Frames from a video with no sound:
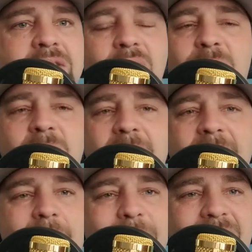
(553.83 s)
So
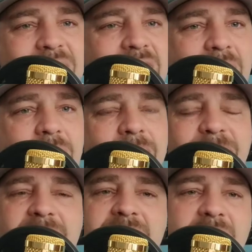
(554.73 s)
I mean, that's another
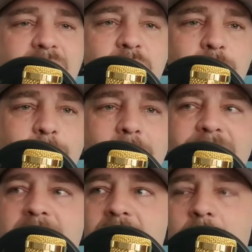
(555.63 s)
group
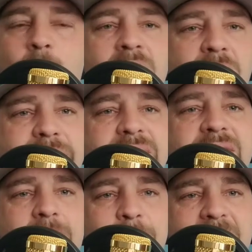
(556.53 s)
right there, that one of those
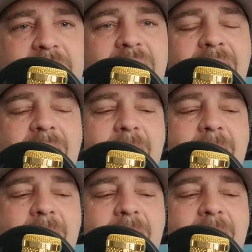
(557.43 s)
is going to be